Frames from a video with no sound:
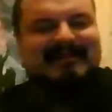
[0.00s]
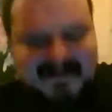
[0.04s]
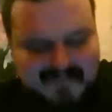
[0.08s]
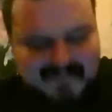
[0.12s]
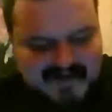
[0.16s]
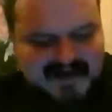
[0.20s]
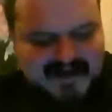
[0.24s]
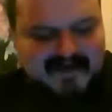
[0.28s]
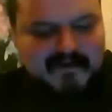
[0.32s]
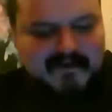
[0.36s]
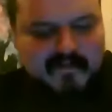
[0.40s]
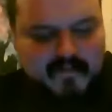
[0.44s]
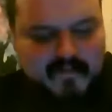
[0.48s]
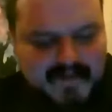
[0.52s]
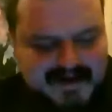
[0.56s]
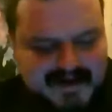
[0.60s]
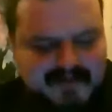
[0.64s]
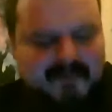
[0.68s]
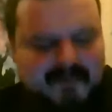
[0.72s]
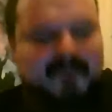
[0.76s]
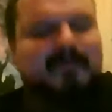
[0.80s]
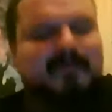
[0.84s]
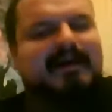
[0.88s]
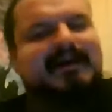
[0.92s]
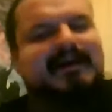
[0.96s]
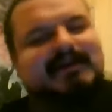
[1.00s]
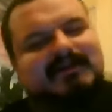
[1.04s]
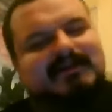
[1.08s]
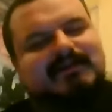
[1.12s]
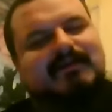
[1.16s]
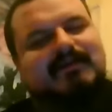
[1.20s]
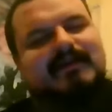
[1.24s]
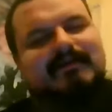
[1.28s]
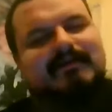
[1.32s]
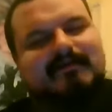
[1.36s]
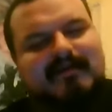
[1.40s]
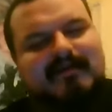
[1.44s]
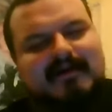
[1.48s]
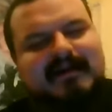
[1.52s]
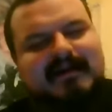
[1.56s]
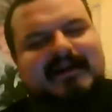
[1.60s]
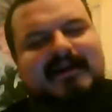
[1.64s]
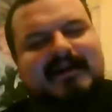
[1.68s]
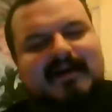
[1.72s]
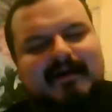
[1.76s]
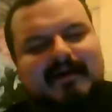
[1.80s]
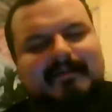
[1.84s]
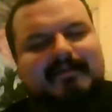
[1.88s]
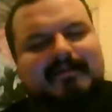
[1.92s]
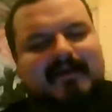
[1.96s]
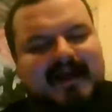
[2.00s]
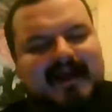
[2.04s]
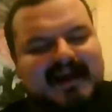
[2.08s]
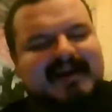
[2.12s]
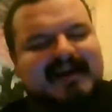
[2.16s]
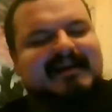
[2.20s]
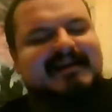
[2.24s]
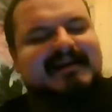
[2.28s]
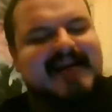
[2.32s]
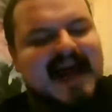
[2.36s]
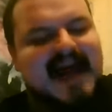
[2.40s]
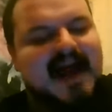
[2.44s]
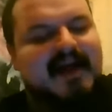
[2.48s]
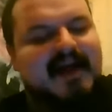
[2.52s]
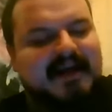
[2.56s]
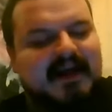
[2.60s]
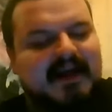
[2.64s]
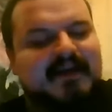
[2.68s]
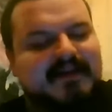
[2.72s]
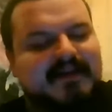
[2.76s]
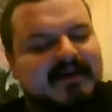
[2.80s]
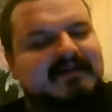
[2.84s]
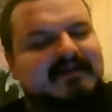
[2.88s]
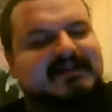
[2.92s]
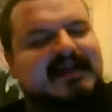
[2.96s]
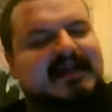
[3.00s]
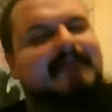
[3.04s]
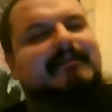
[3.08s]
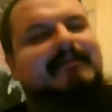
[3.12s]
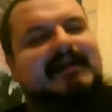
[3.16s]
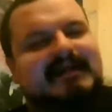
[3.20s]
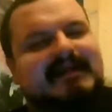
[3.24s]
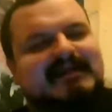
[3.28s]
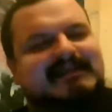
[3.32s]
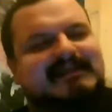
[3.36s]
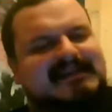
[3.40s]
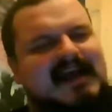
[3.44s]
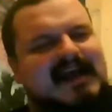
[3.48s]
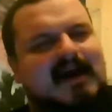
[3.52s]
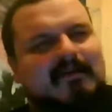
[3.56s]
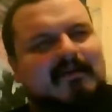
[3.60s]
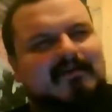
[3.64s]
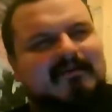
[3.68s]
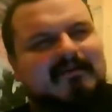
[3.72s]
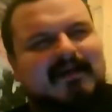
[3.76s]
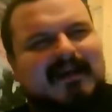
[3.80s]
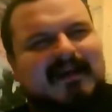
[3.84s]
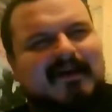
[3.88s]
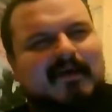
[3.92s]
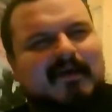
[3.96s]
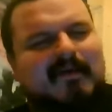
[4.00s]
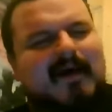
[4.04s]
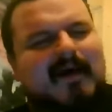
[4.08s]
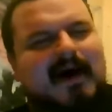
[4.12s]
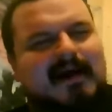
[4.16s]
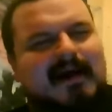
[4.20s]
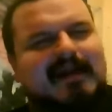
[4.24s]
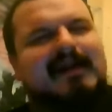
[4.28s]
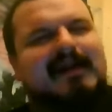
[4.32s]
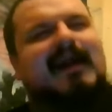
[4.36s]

We all enjoy rot in our brain, and yeah, you sent me this album a little while